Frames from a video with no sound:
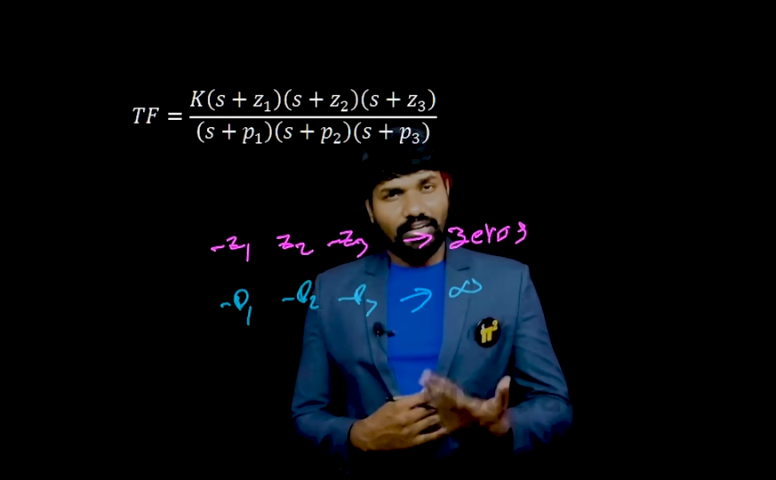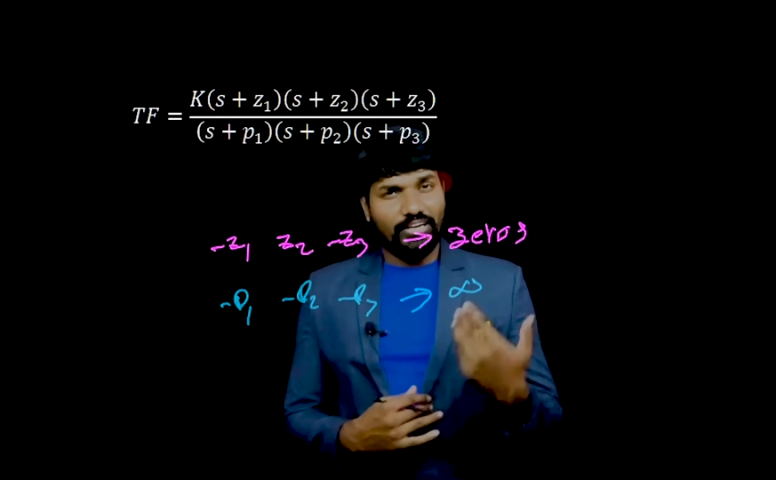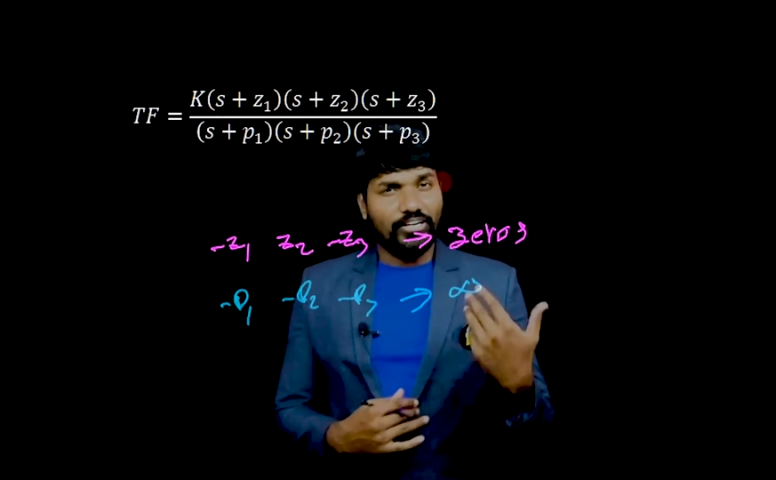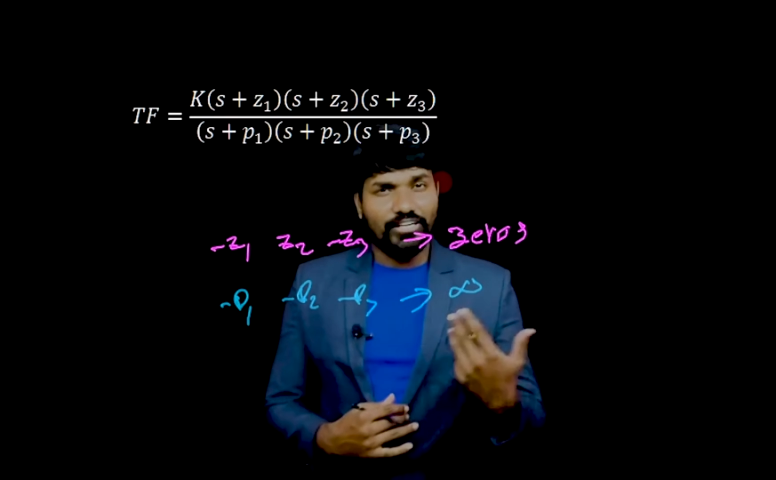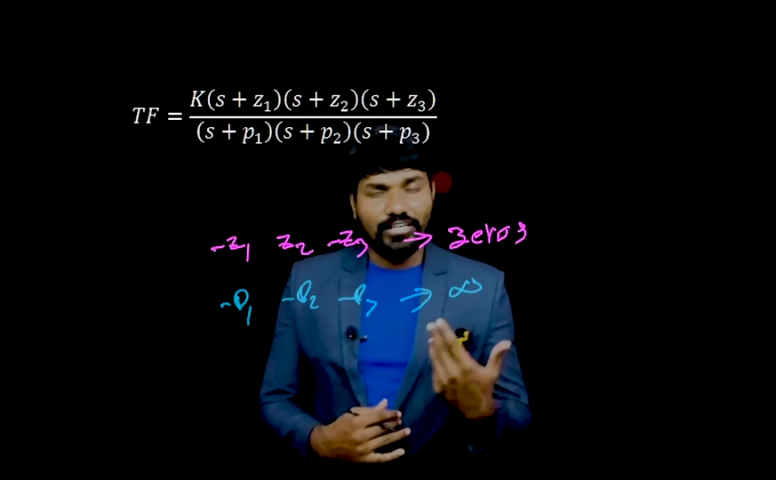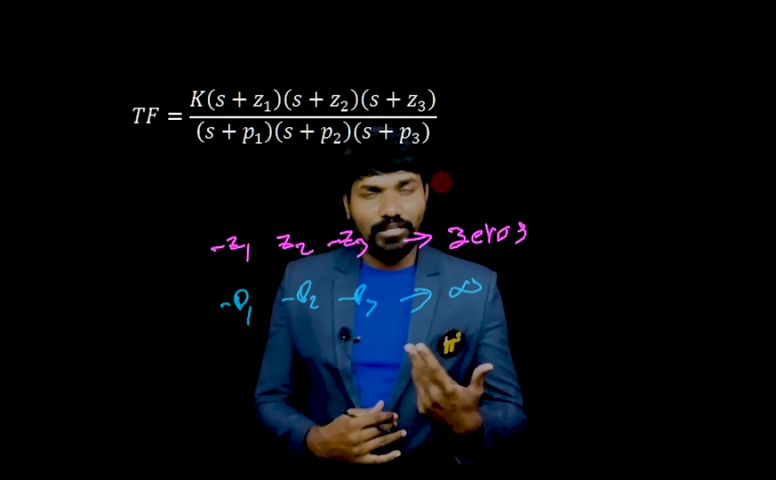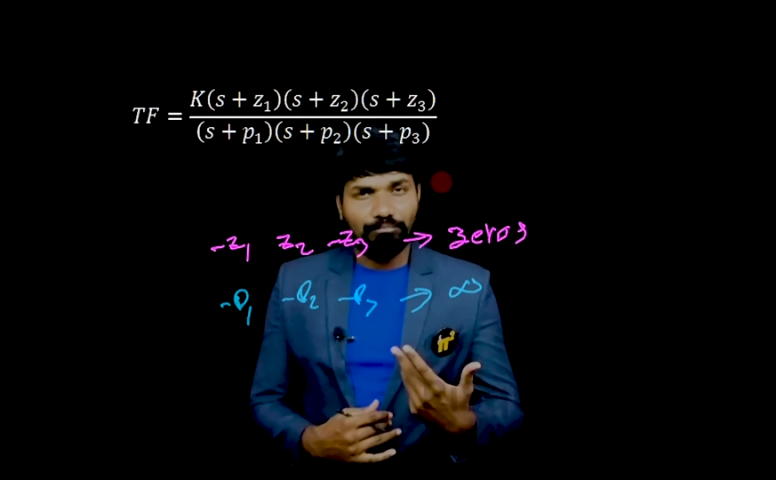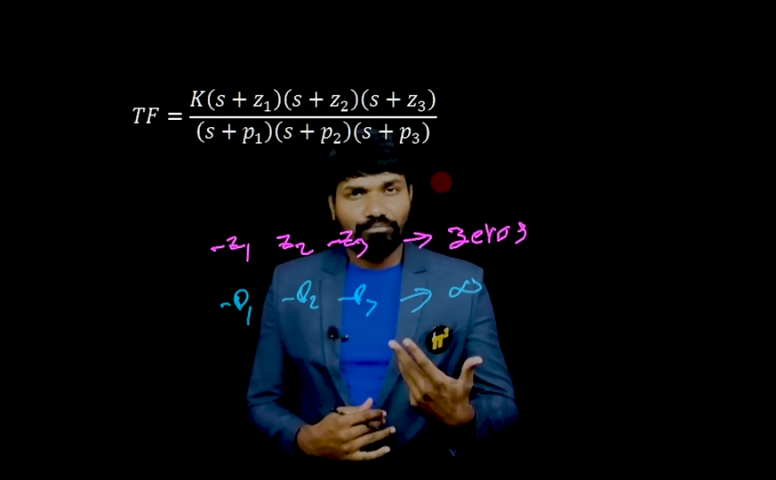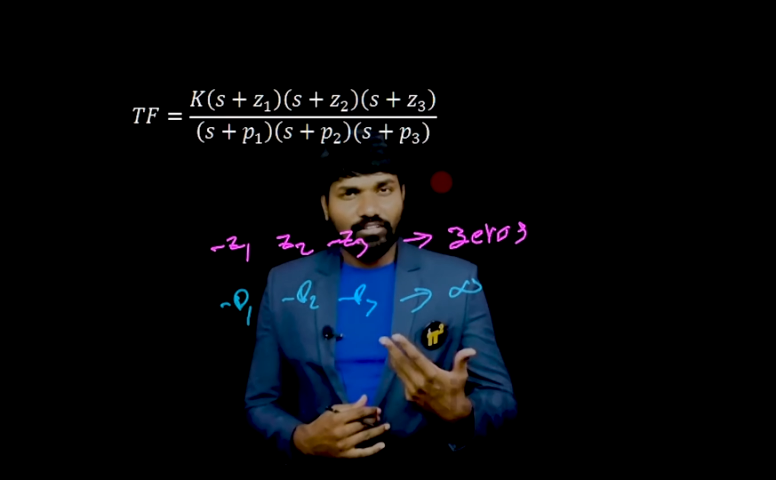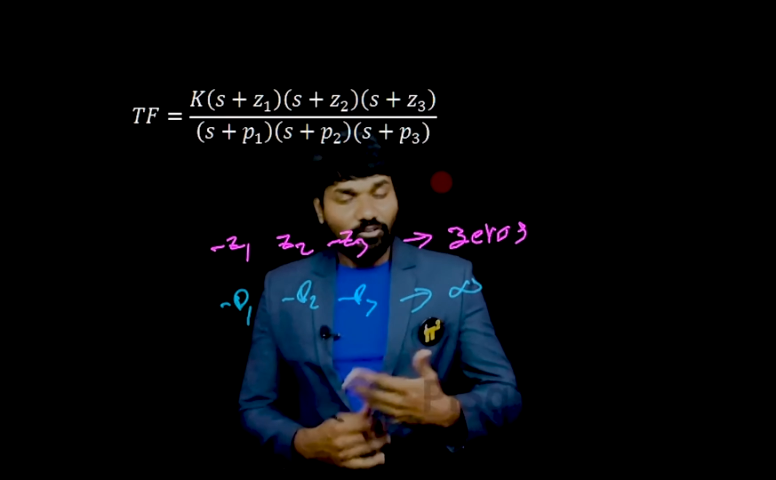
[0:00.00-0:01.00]
in india
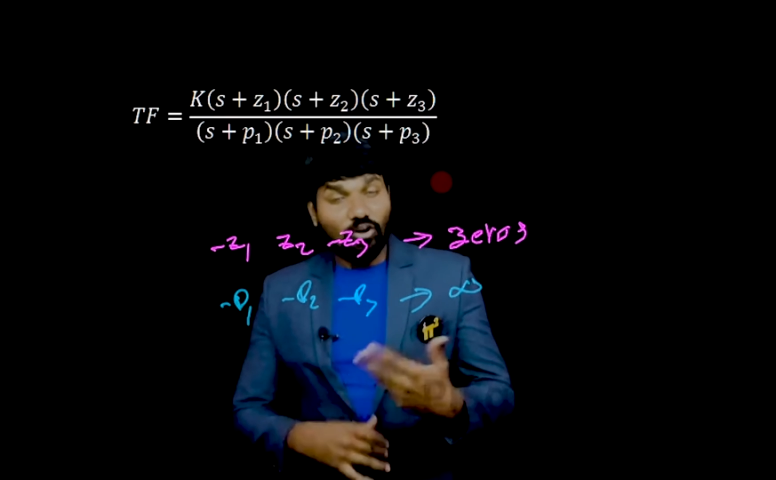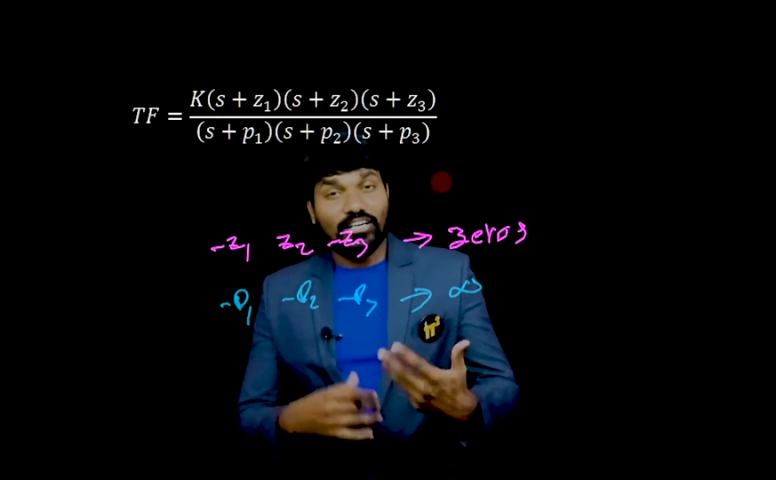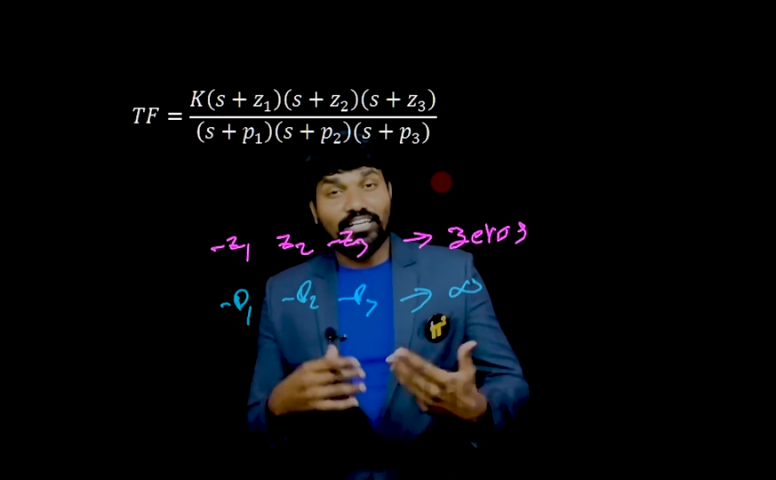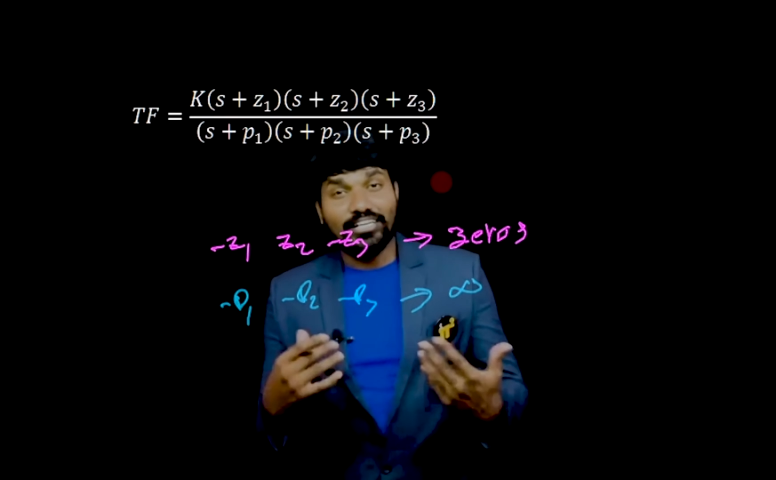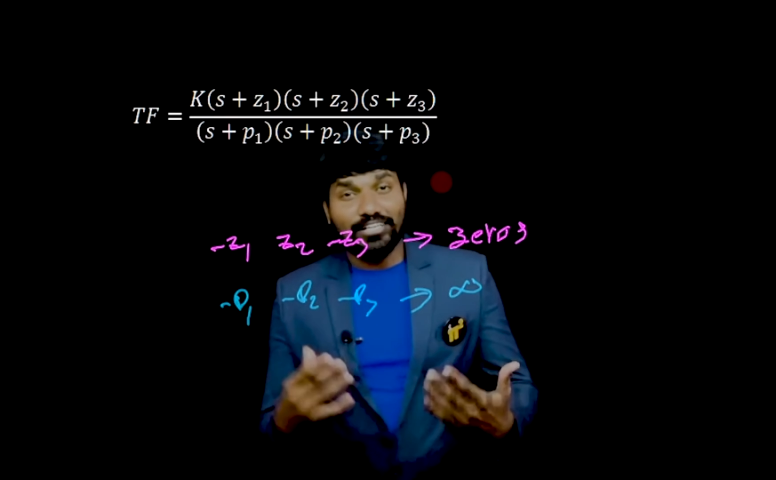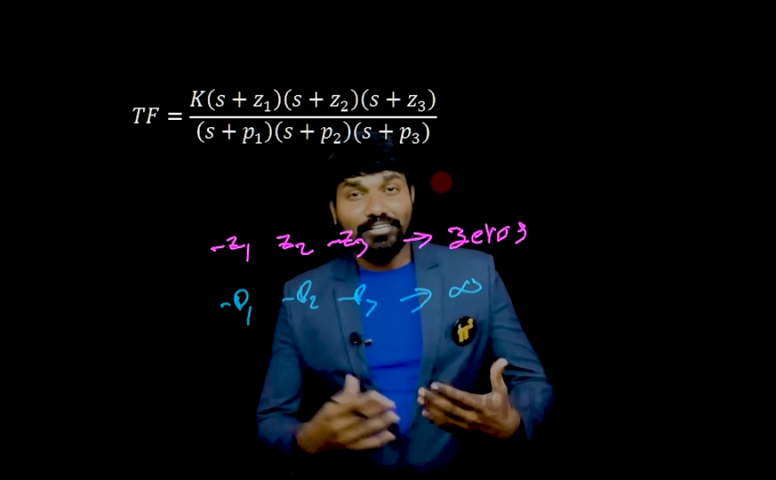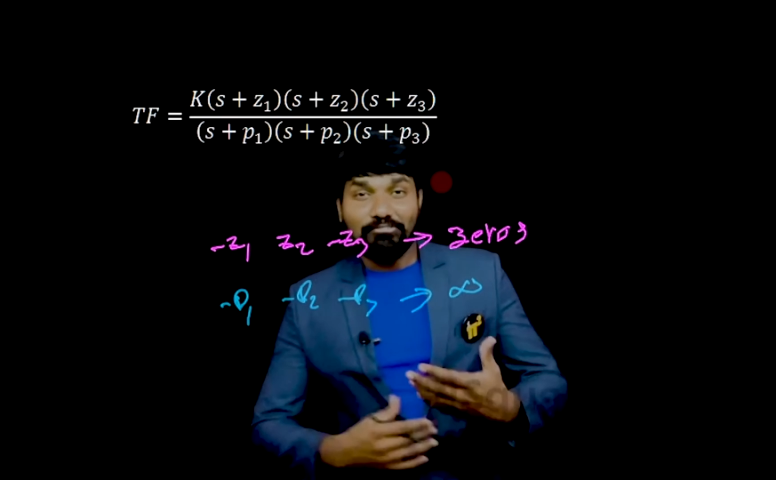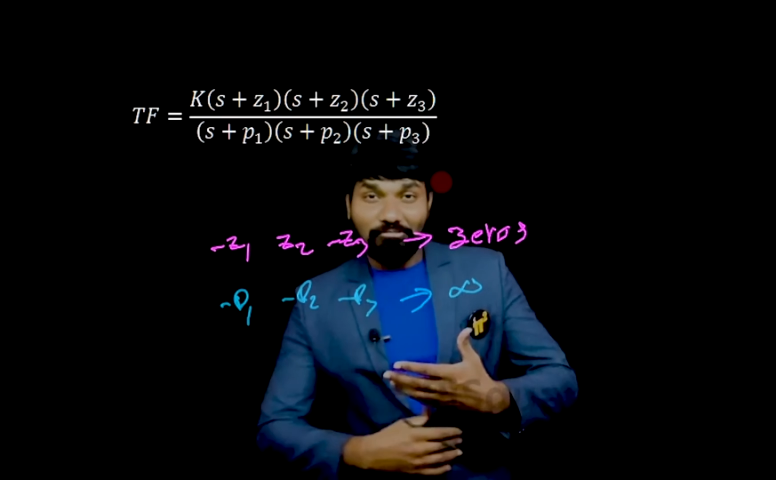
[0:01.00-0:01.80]
not in india